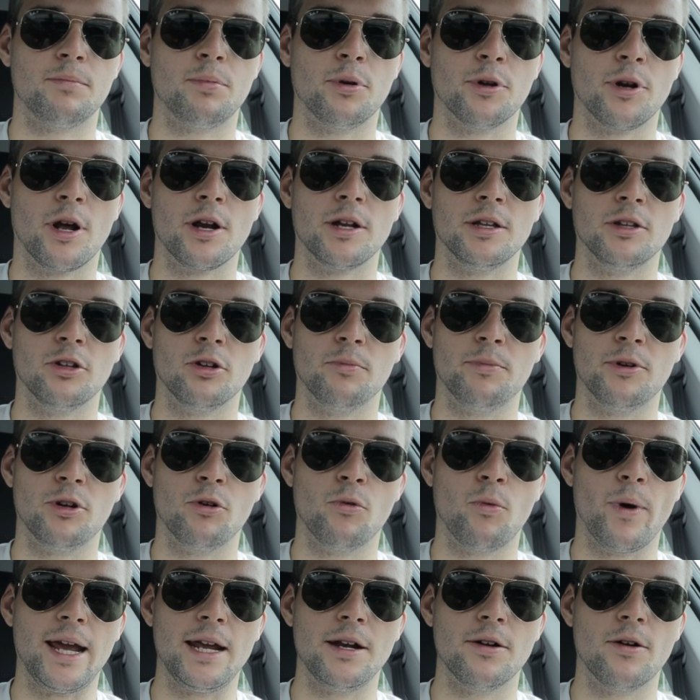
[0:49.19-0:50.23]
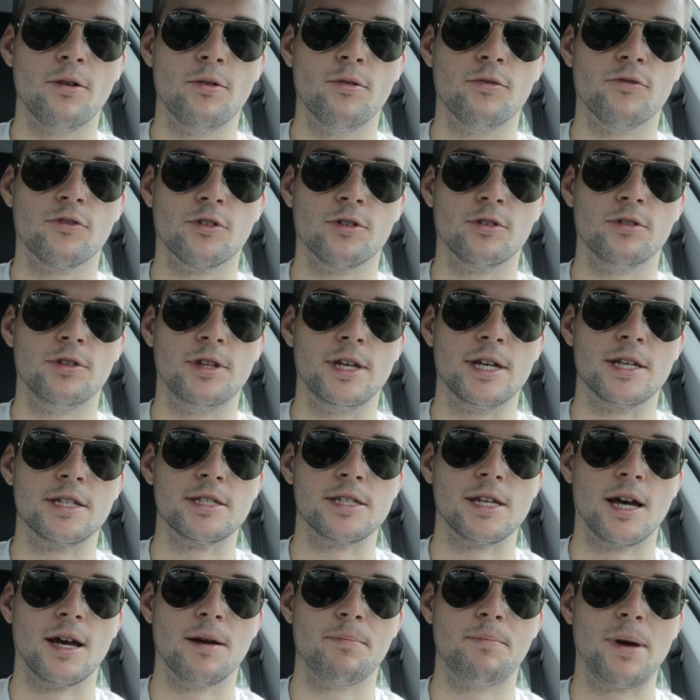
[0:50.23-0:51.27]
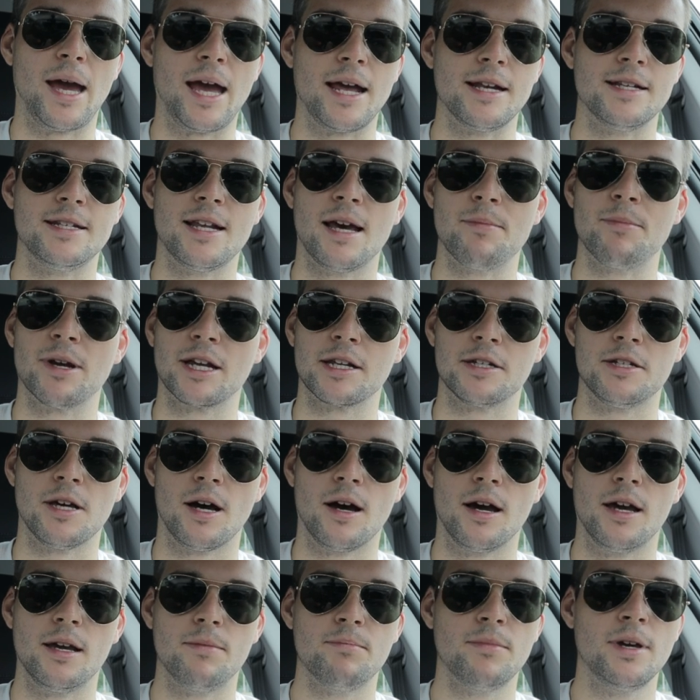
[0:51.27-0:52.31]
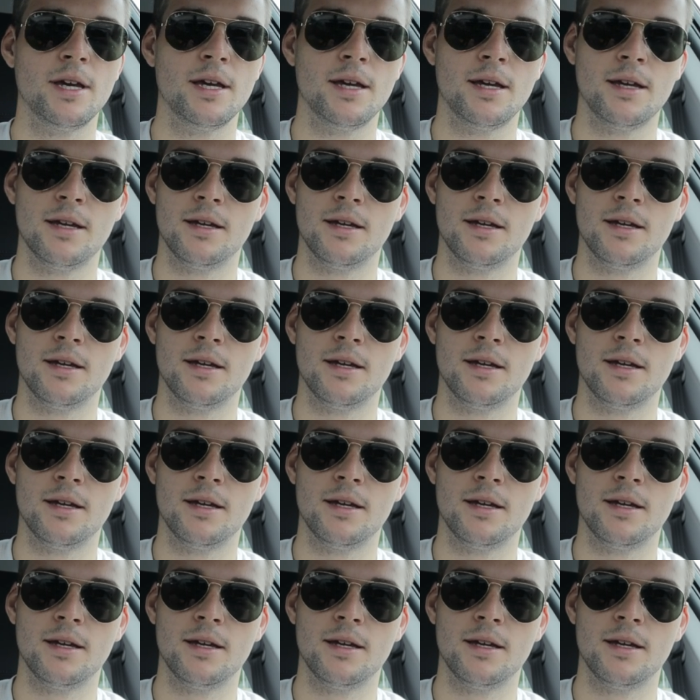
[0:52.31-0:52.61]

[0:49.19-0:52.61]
put on a little bit of weight over this pandemic time.